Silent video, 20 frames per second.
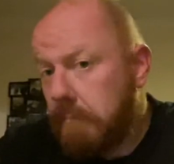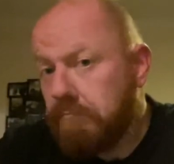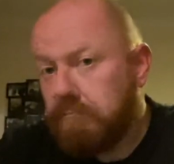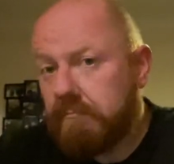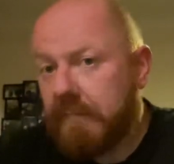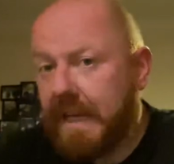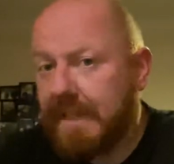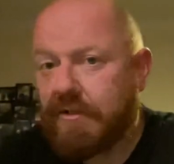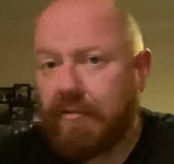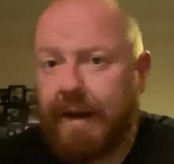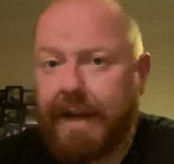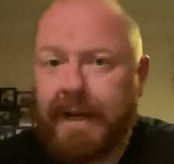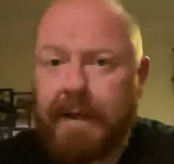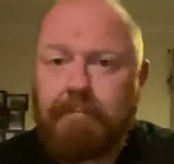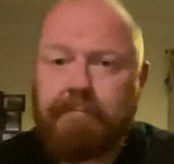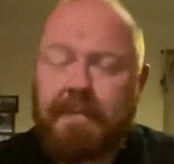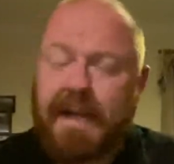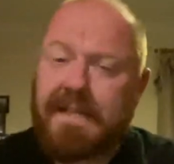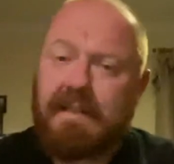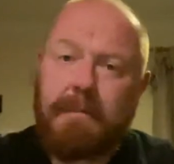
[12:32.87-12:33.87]
That's
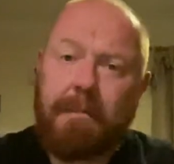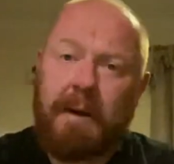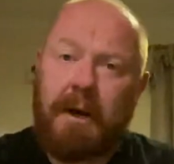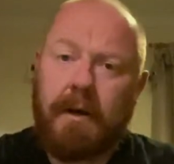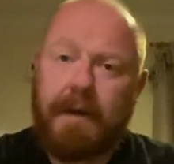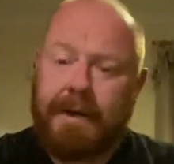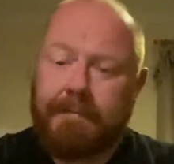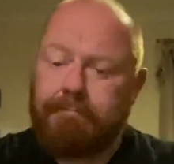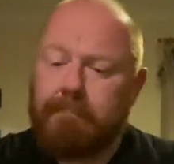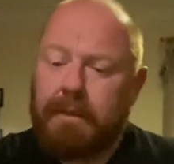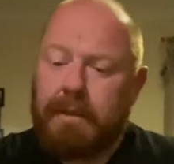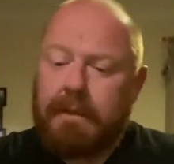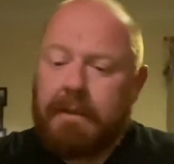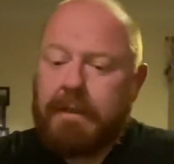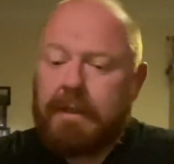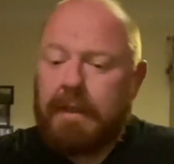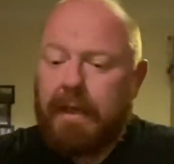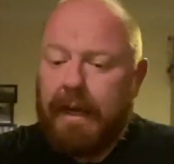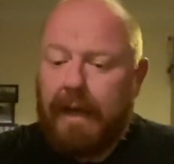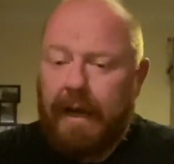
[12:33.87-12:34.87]
cracking. That's a bargain.
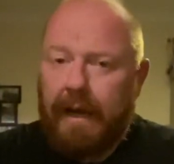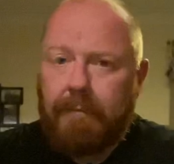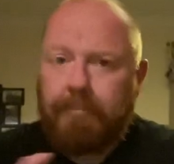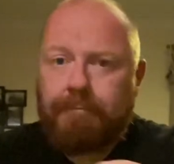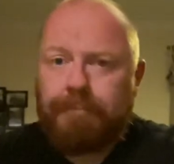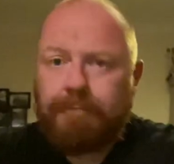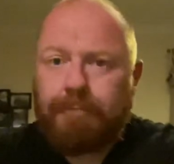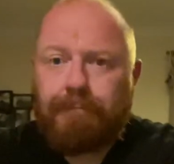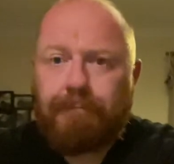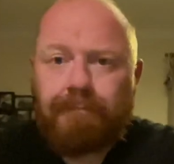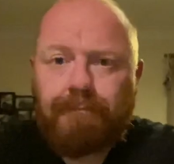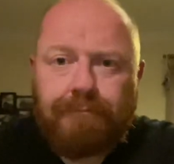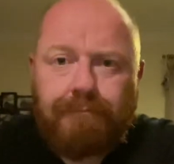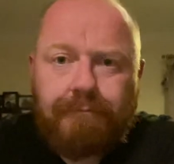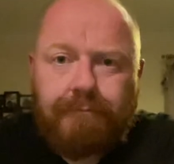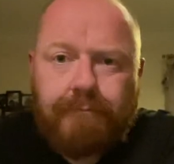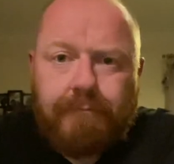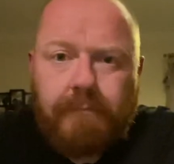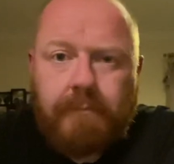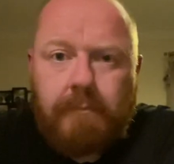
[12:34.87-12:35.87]
I'm
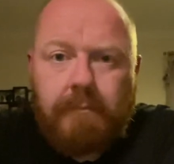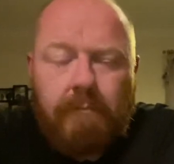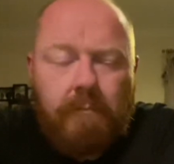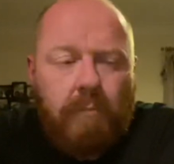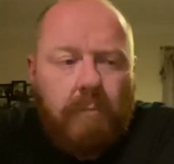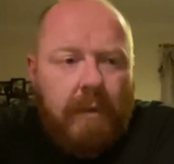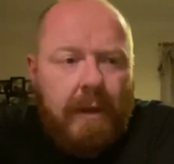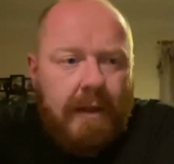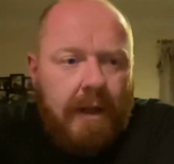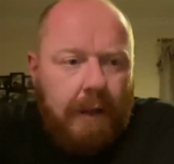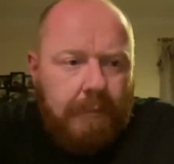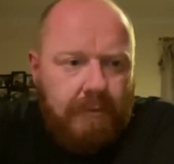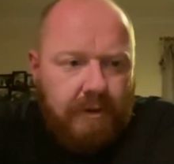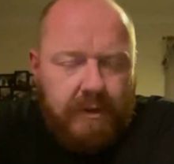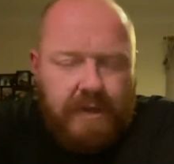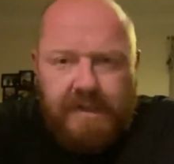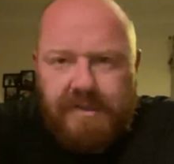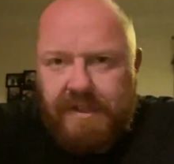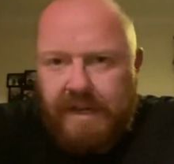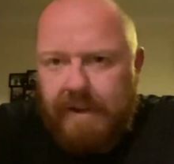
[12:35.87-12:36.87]
not
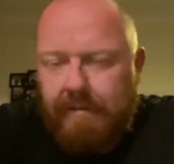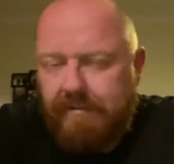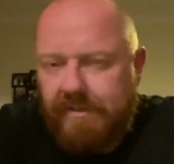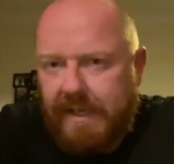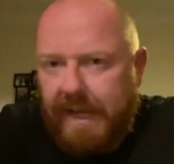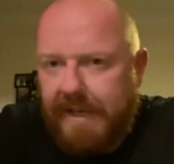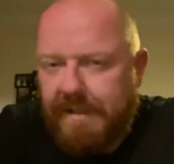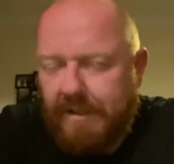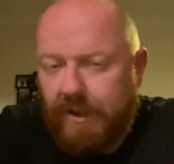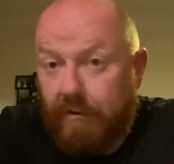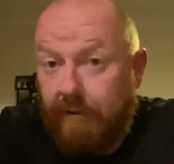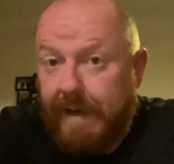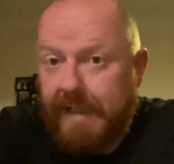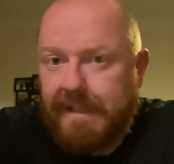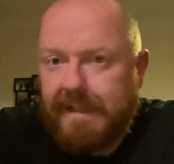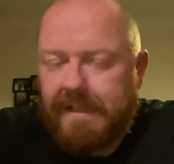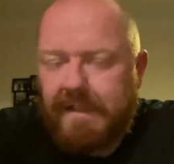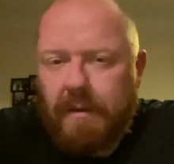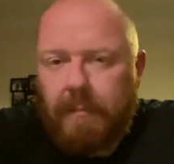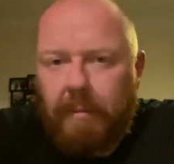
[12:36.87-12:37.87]
going to sit here and say it's the
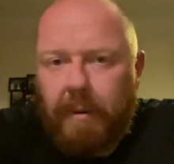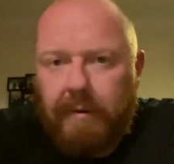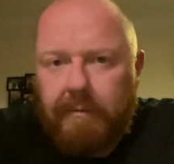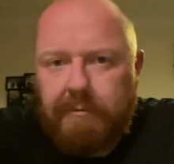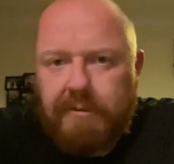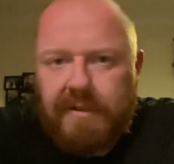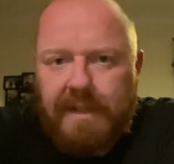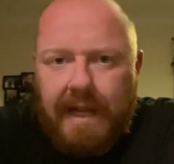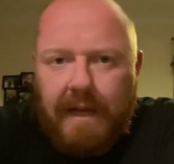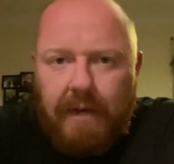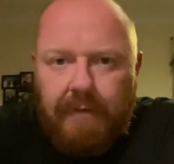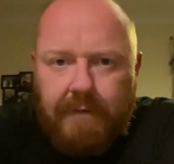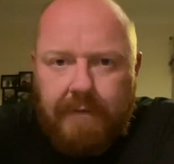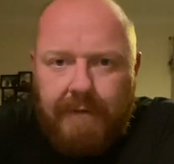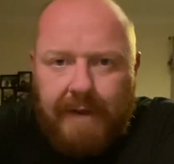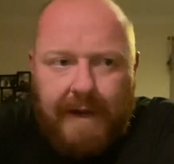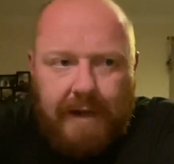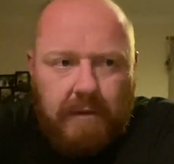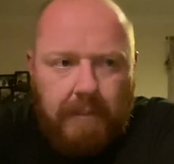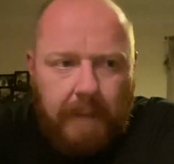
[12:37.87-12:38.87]
greatest Imperial Stout I've
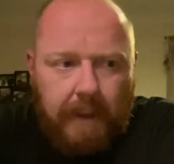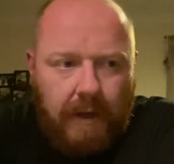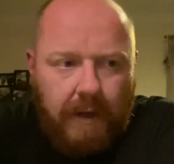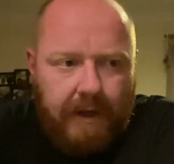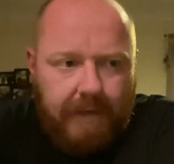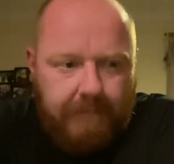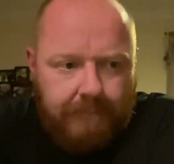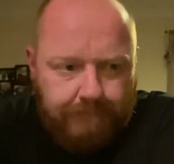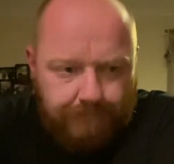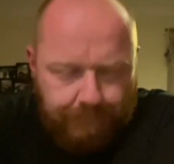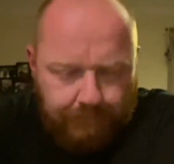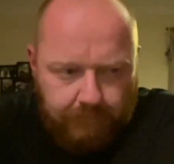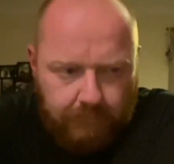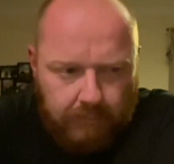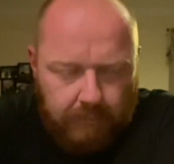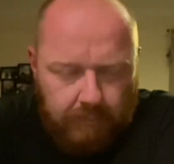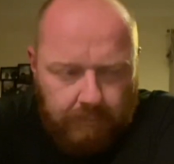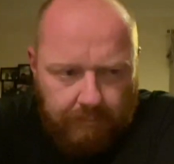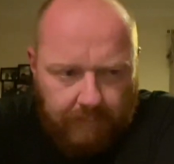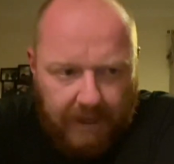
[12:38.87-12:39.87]
ever had in my life,
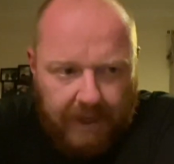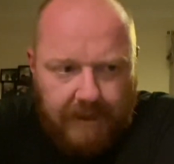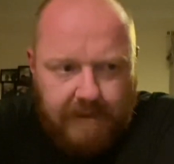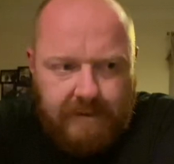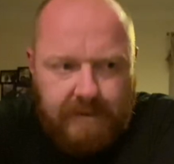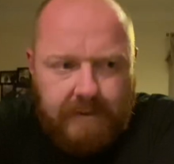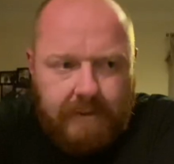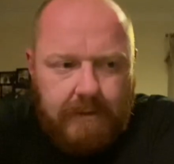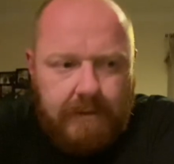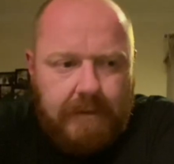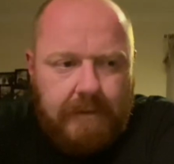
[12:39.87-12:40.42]
but